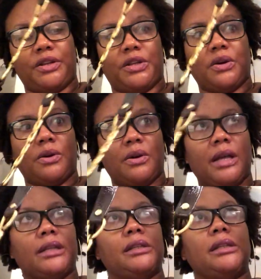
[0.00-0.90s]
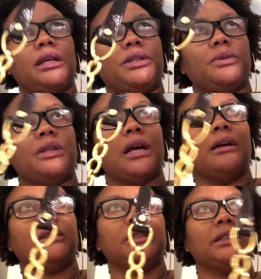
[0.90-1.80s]
towards the
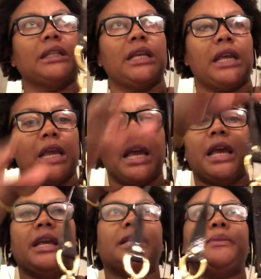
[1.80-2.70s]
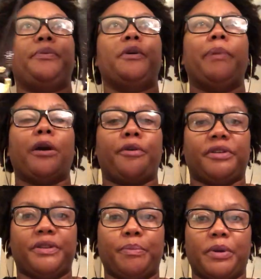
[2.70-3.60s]
2000s. I think it's a proper
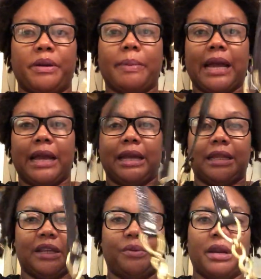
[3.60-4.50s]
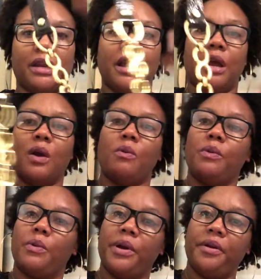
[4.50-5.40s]
crossbody bag. That's when we
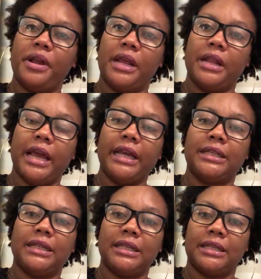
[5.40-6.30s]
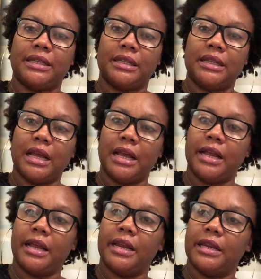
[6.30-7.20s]
were wearing in the 80s
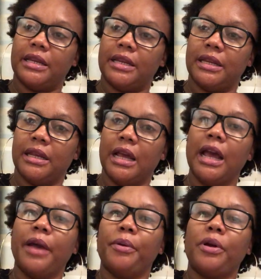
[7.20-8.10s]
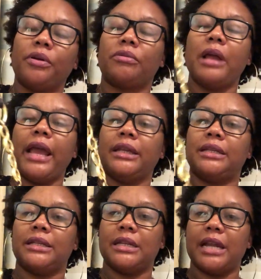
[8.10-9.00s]
and
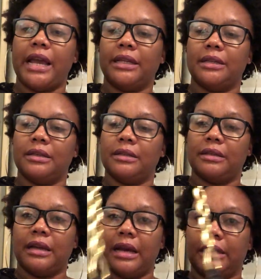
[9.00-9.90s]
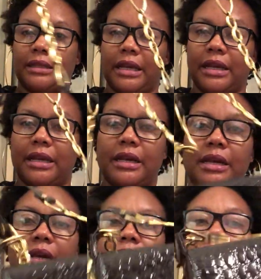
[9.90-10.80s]
90s, I think,
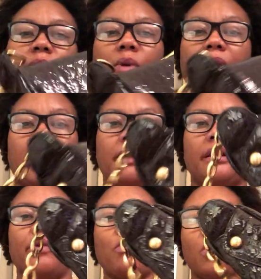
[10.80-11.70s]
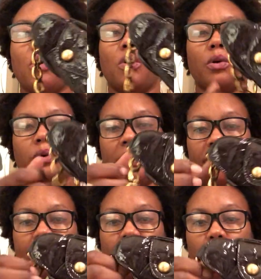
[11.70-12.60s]
when
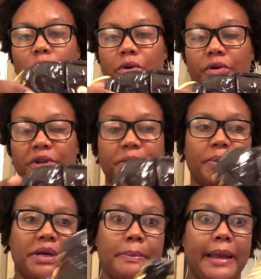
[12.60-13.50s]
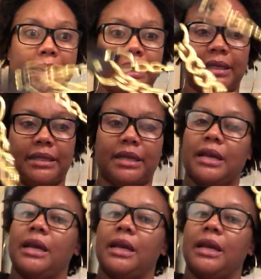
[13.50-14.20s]
everybody wore crossbody bags.